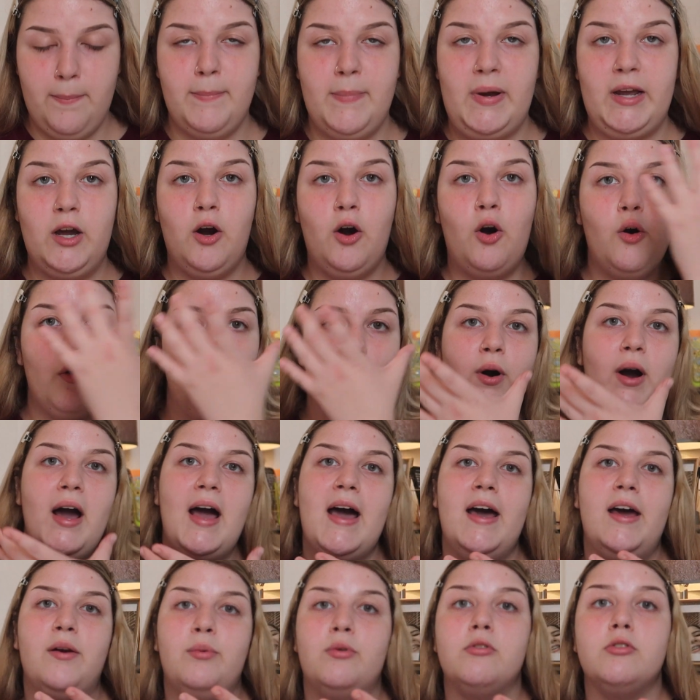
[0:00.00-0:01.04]
My whole
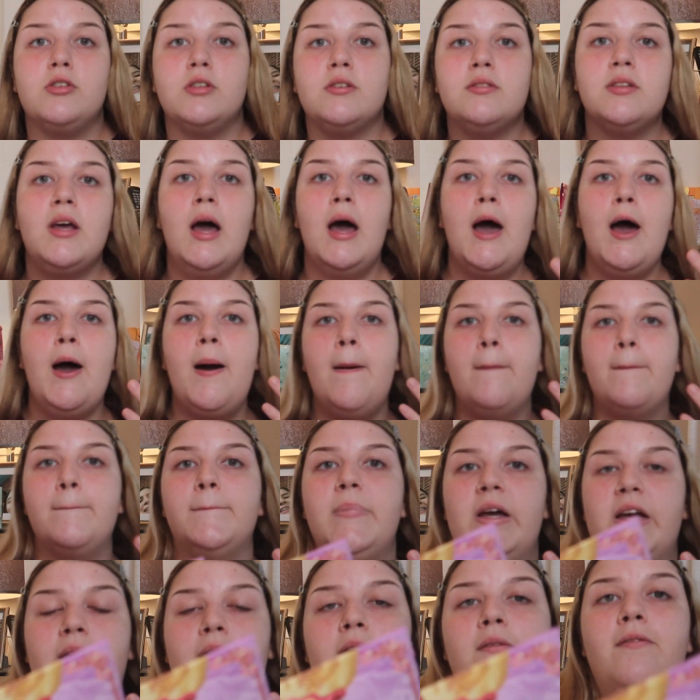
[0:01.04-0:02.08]
head was just
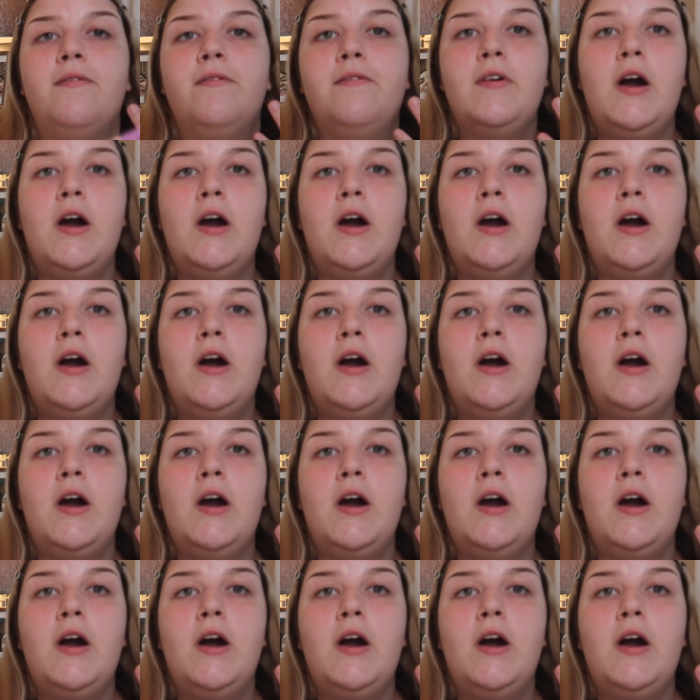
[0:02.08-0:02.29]
like